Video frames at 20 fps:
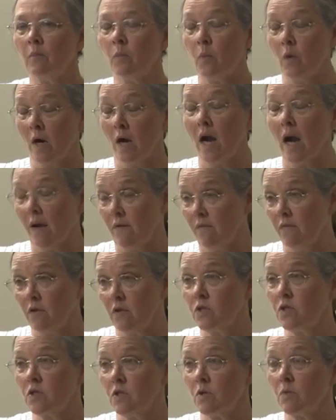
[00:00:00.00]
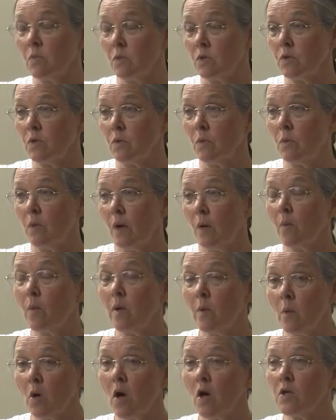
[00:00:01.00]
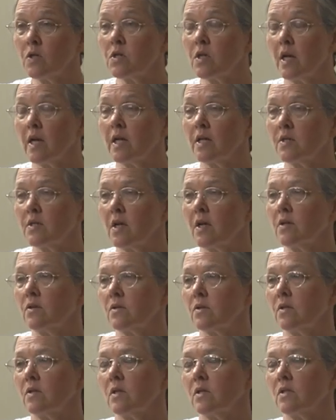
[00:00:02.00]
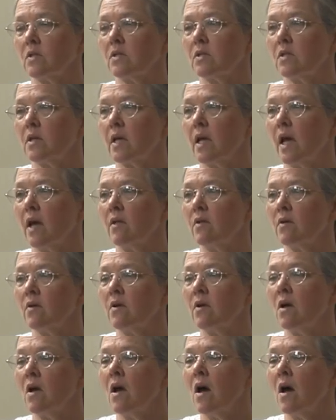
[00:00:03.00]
where we were all studying psychosynthesis together,